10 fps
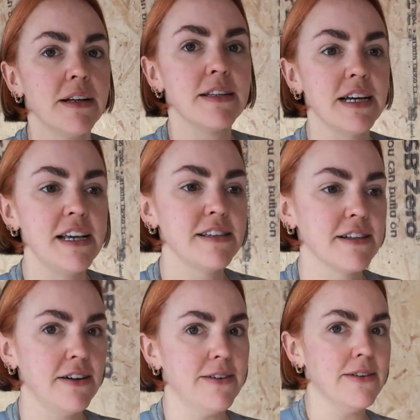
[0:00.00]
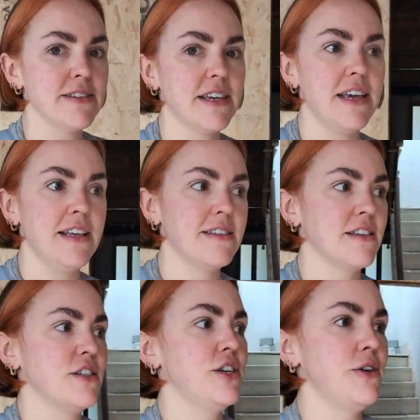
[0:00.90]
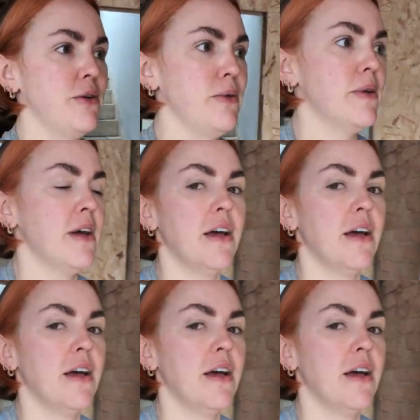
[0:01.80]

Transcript: today's task is to